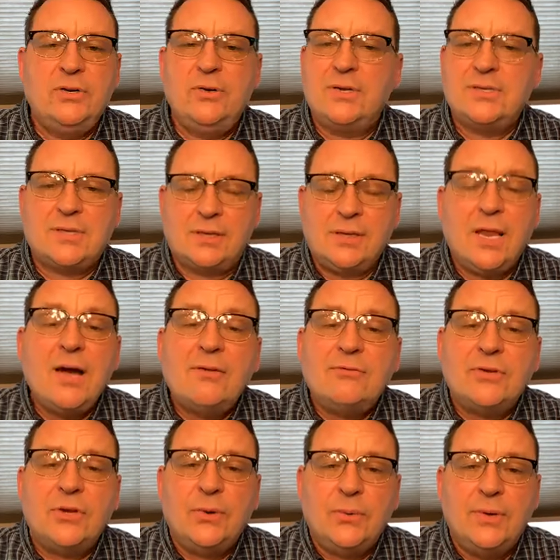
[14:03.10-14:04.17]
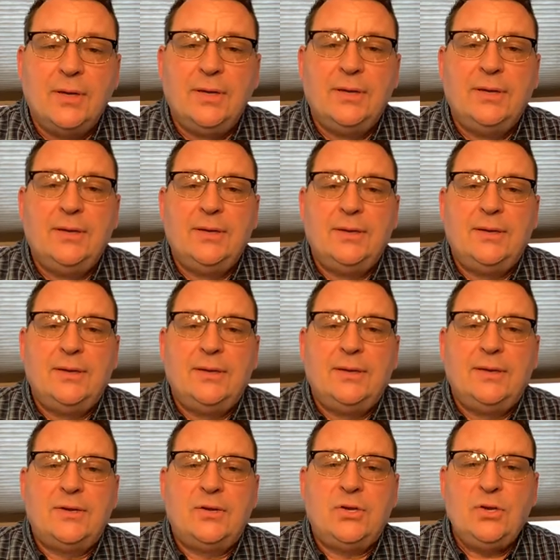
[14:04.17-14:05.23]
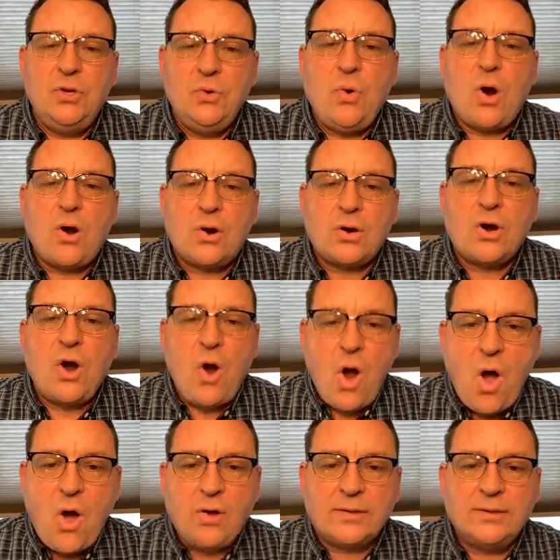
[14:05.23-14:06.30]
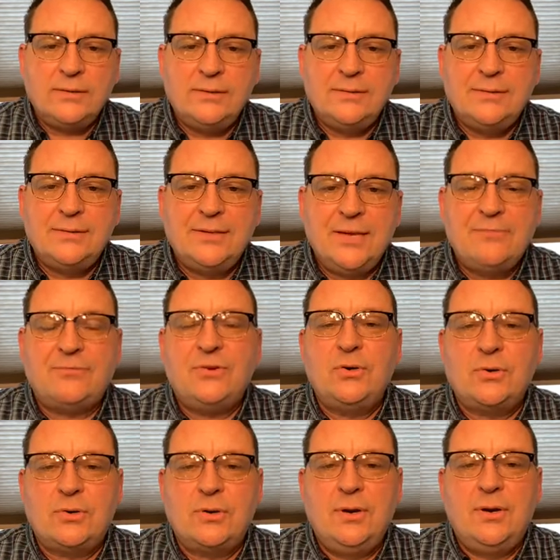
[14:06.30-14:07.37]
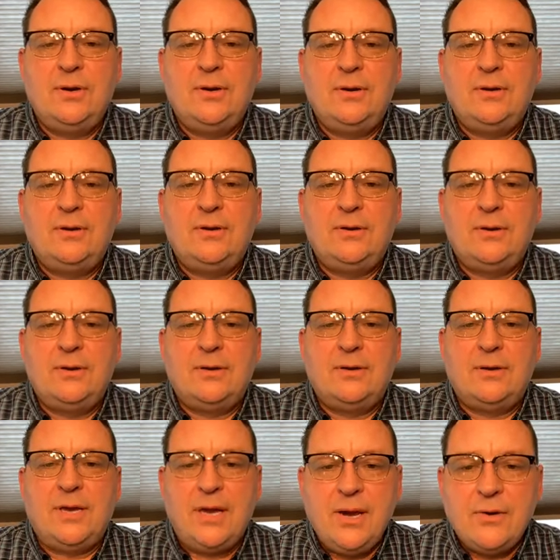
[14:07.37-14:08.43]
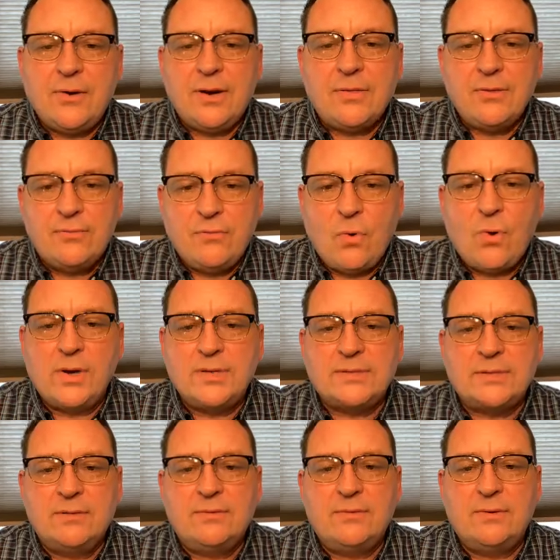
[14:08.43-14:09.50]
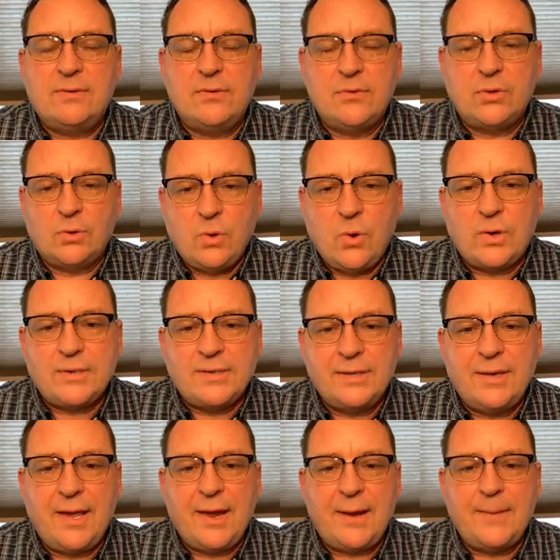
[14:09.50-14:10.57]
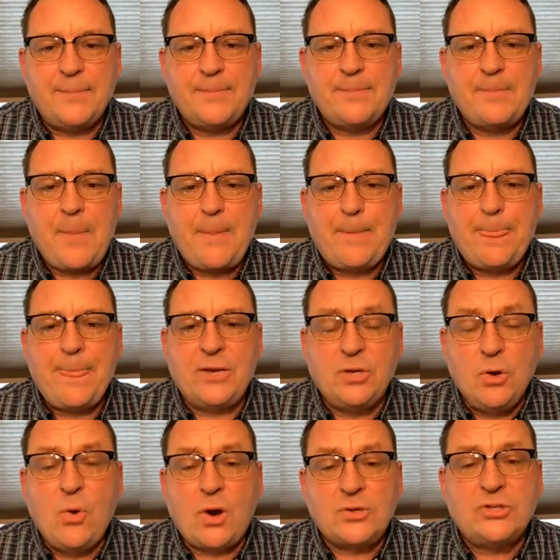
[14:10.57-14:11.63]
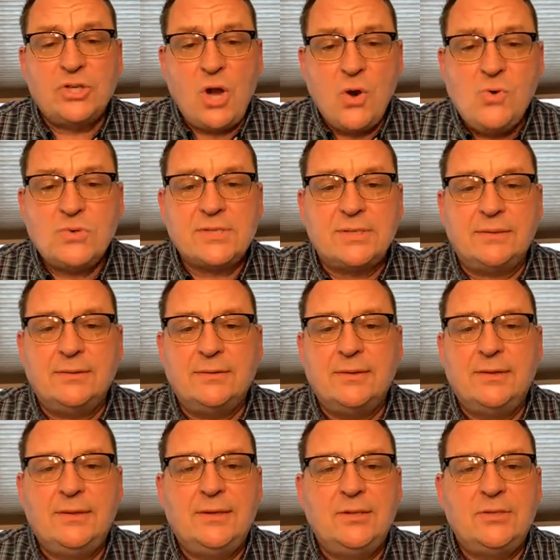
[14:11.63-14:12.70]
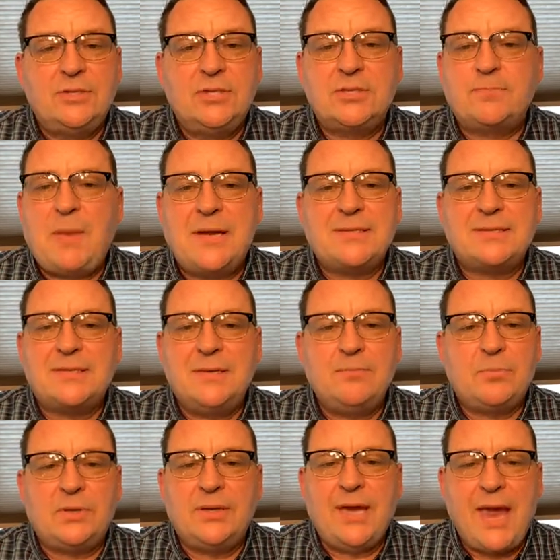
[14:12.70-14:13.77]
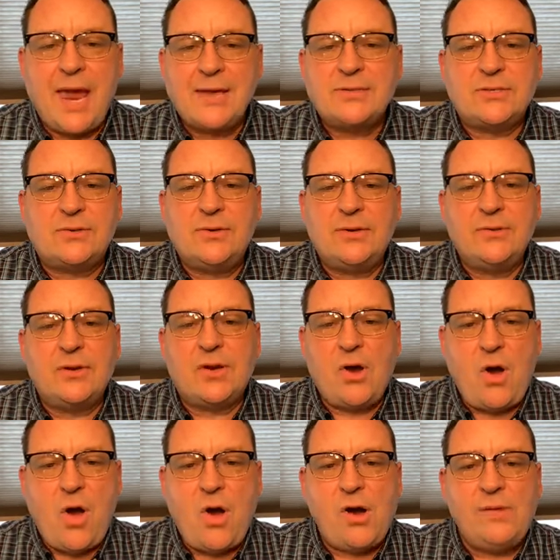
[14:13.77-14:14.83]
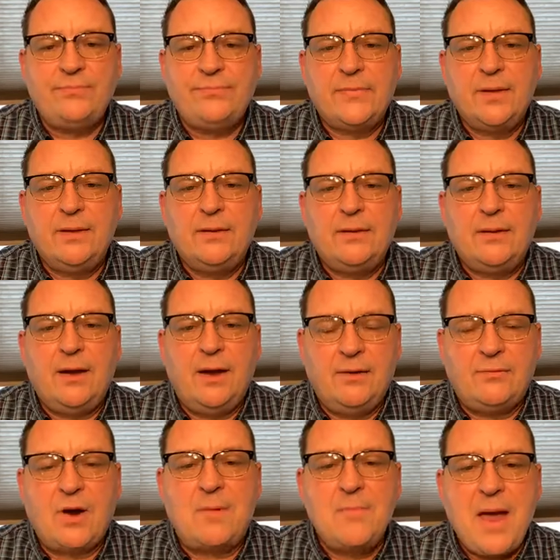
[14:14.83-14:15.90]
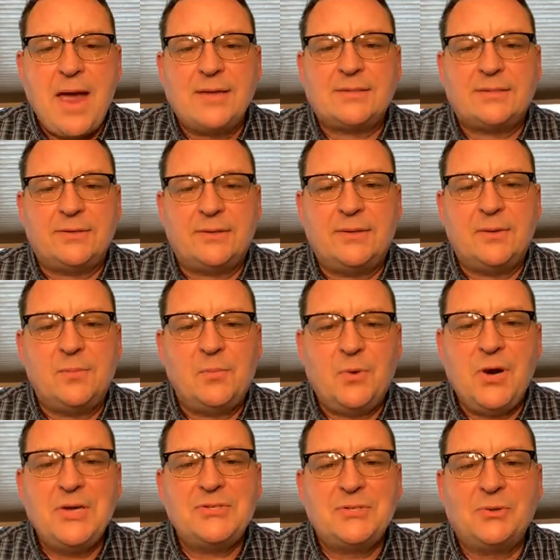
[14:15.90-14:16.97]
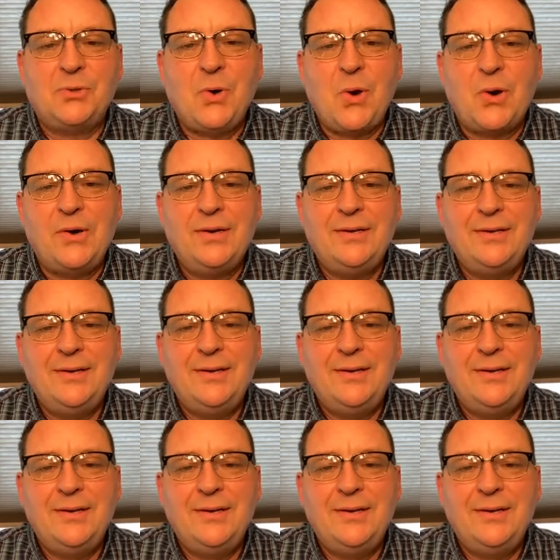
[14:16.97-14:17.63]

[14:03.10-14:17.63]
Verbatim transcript: you and to love you. You are called if you're hearing the voice of the Lord today. You are chosen just by simply answering the call of our master. Praise the Lord.